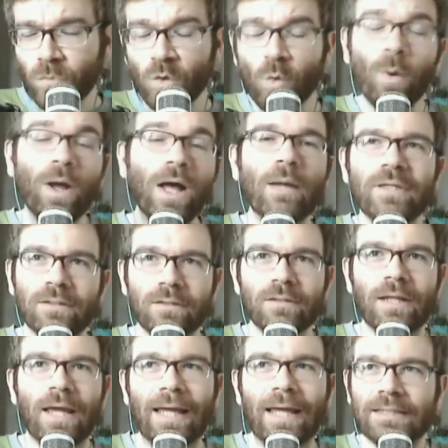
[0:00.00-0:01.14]
Well, I mean,
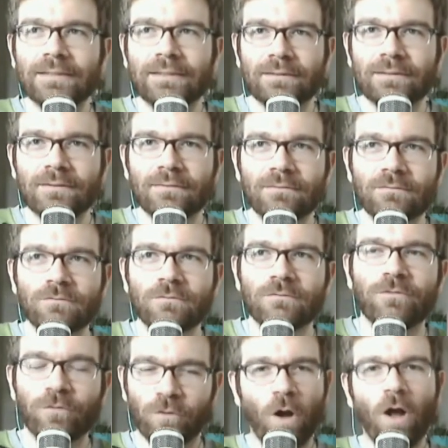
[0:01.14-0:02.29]
at least
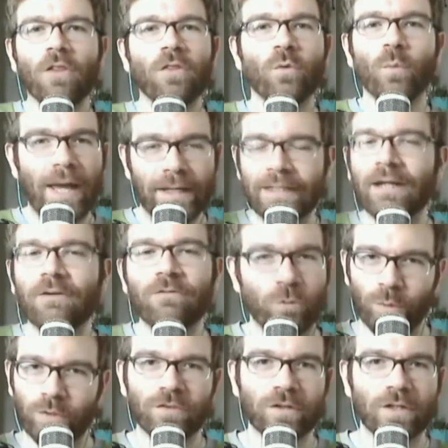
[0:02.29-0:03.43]
all the way. I never
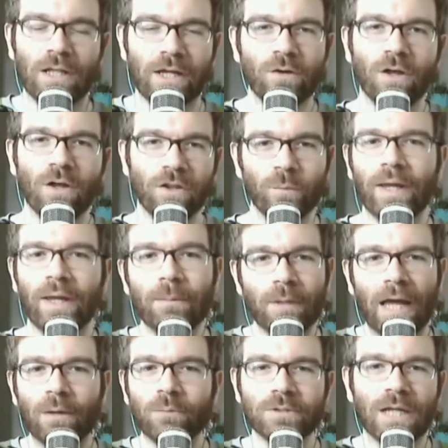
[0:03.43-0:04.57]
would recline all the way. I,
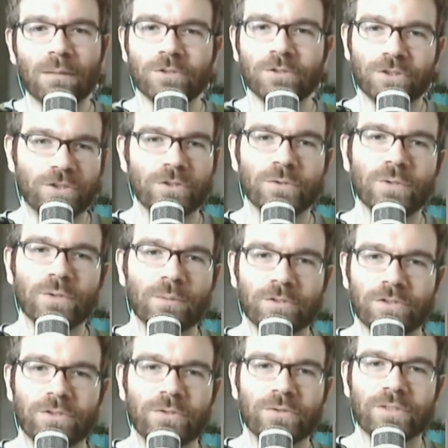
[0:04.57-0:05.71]
I would. I'm just too. I'm
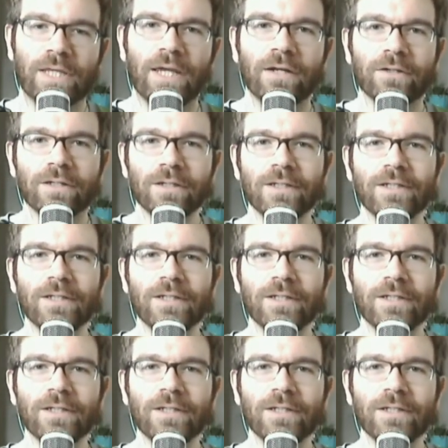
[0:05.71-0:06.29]
just too scared.